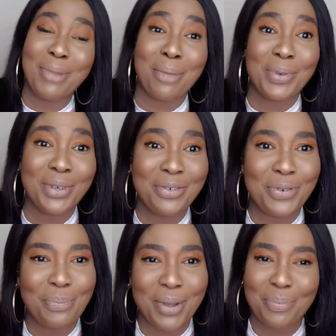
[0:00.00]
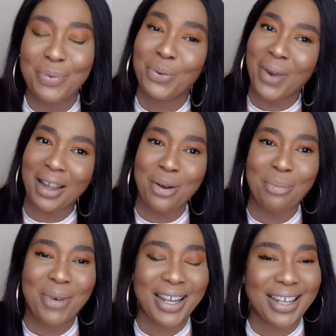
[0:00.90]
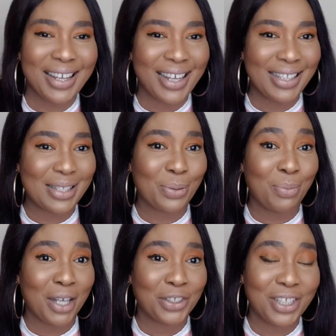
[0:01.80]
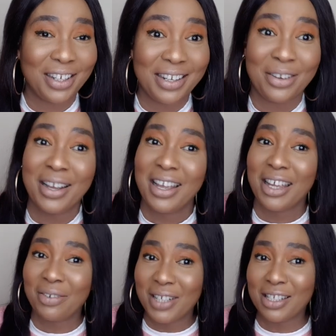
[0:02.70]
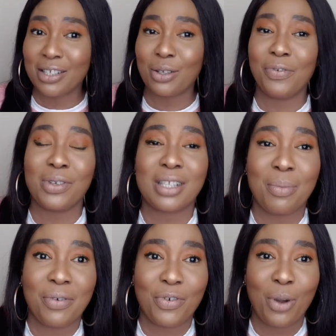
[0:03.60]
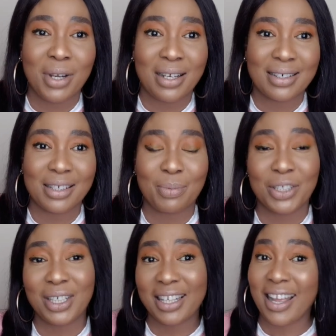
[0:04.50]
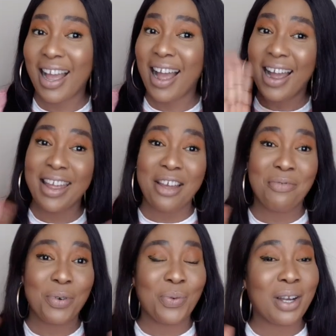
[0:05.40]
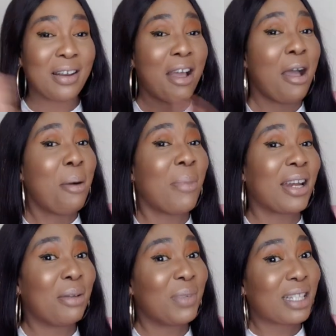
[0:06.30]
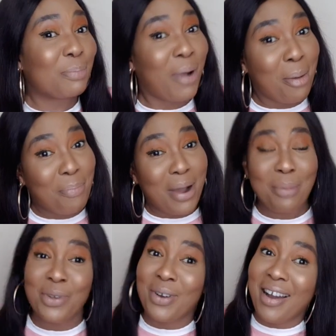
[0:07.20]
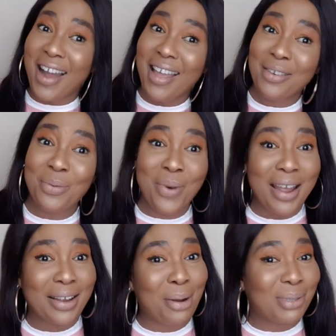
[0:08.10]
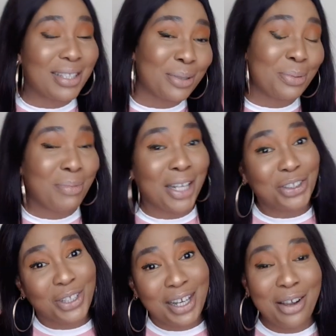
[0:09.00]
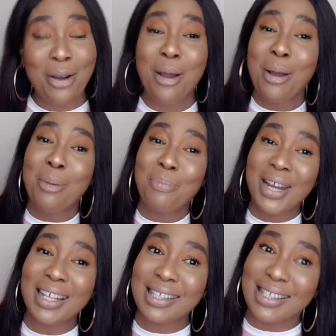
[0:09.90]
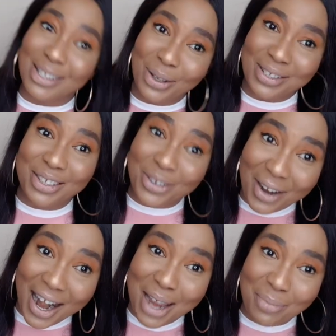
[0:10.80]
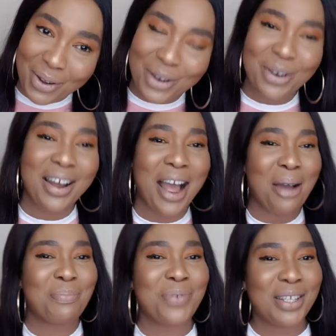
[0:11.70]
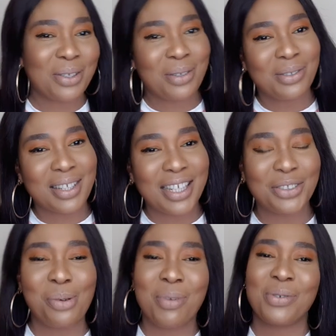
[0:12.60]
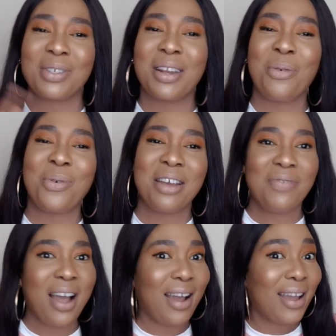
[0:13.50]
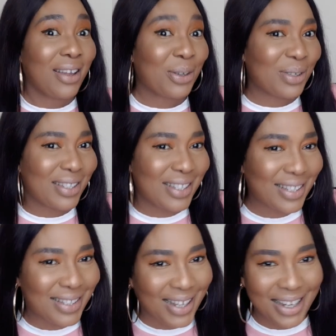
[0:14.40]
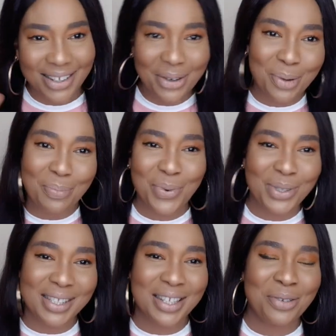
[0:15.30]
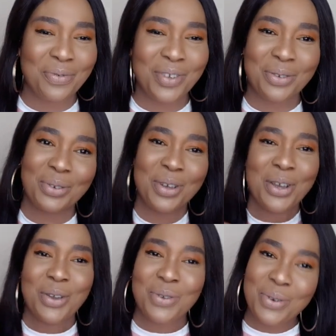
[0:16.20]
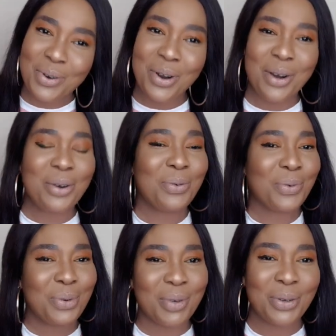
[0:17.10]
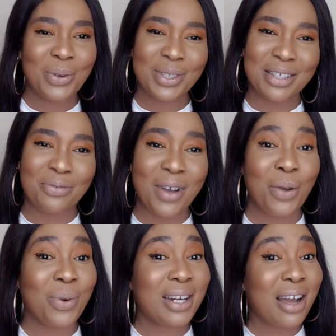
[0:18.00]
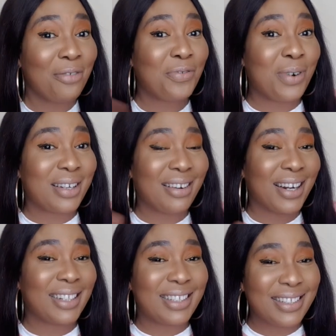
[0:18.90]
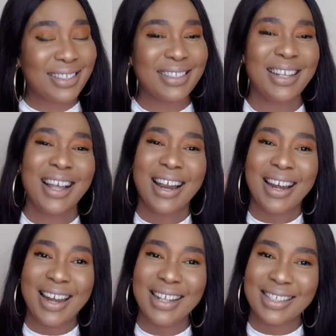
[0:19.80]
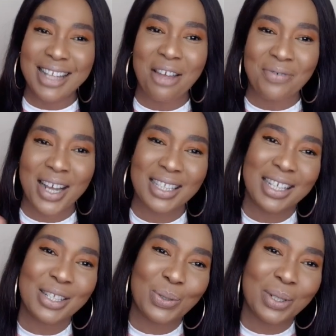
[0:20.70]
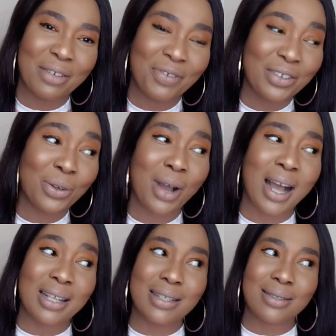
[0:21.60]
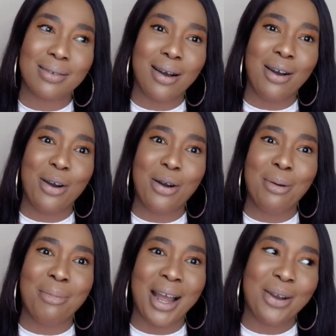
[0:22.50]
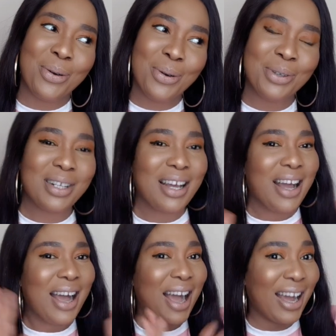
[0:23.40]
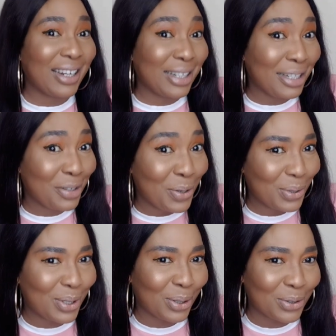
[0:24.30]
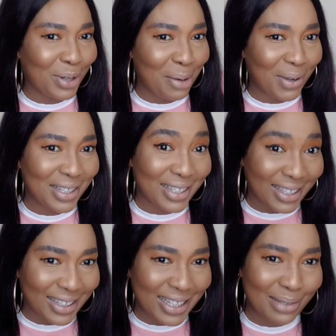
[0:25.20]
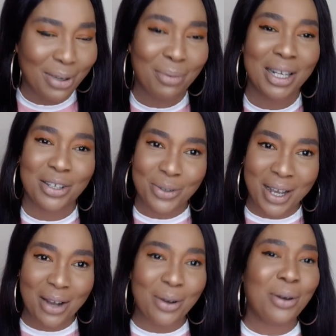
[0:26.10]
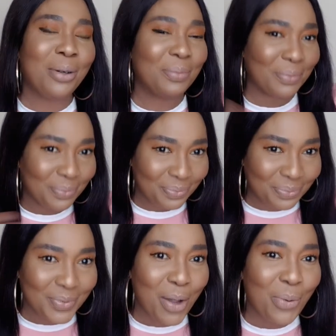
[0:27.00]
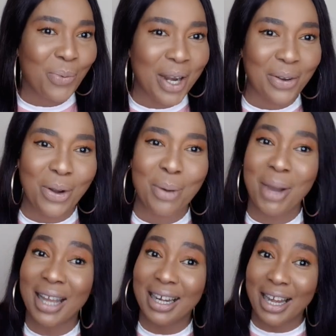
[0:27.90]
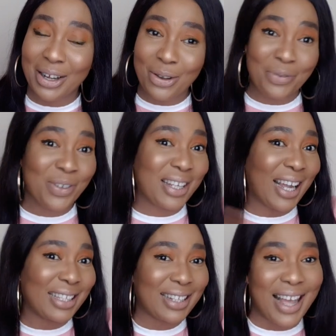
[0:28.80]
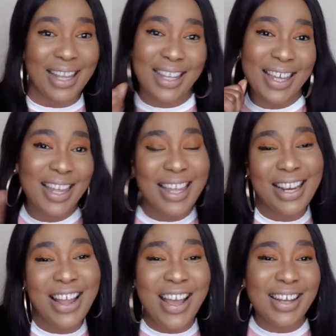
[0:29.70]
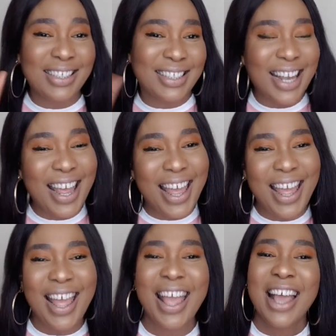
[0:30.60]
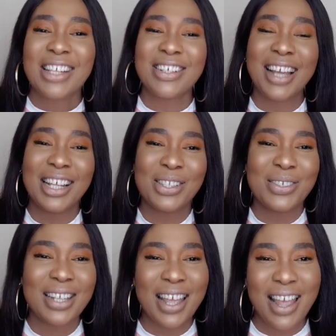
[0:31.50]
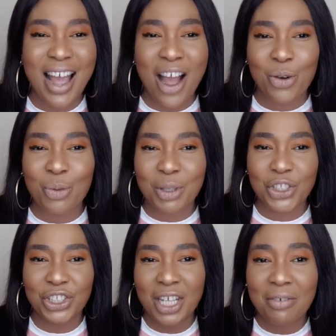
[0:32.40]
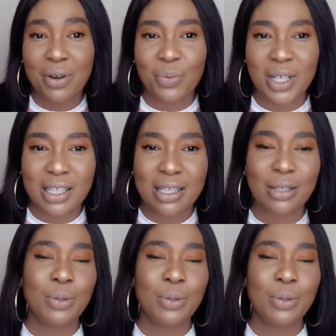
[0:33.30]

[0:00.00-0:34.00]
my beautiful people. Welcome back again to my channel. If this is your first time of coming across my channel, hi everyone. My name is Pam Pam. You are highly welcome to my channel. Please subscribe and press the notification bell so that whenever your sister, you know, post a new video, you all will be notified. Without further ado, let's dive right into the video. And to all my old and the new subscribers in this family, you are all welcome, and I love you guys like killer day. So guys, today I will be sharing with